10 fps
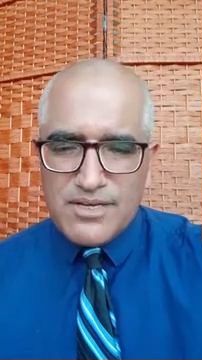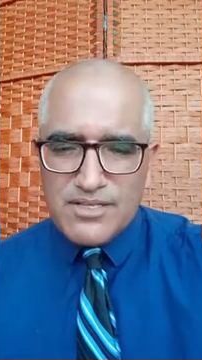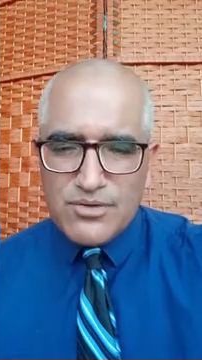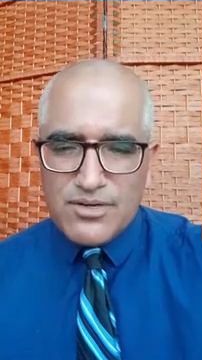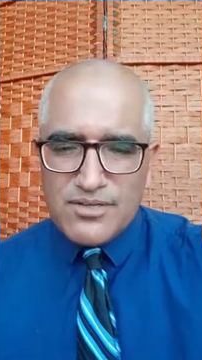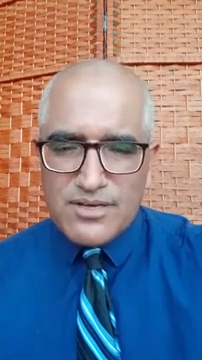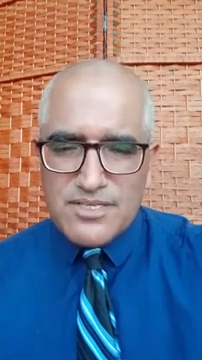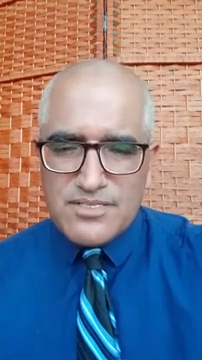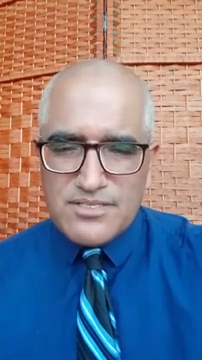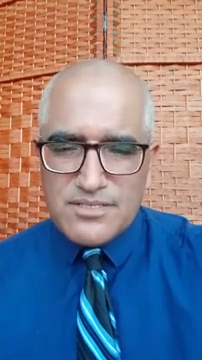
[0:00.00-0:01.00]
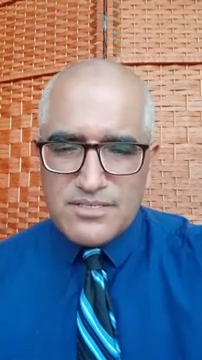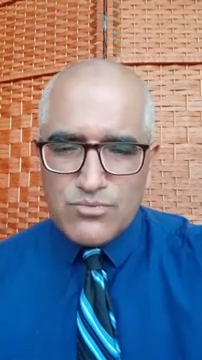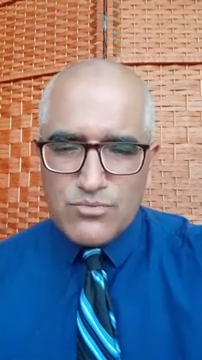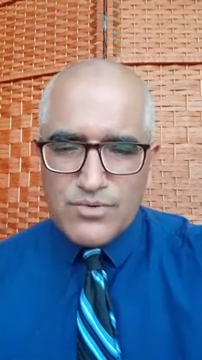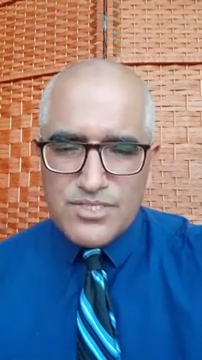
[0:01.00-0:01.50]
You got the answer.
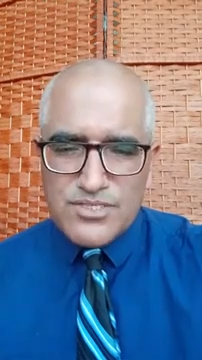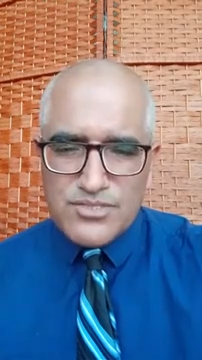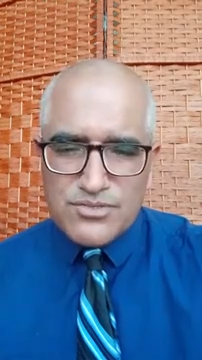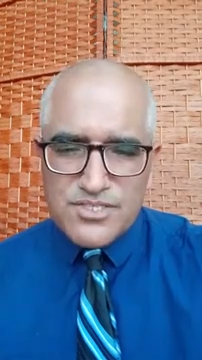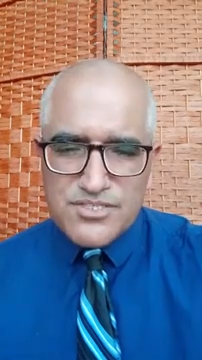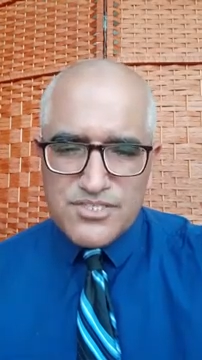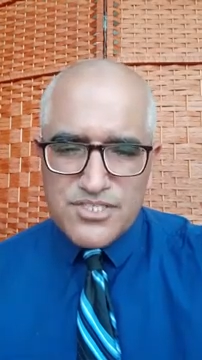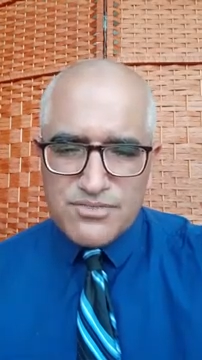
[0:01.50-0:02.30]
What is your suggestion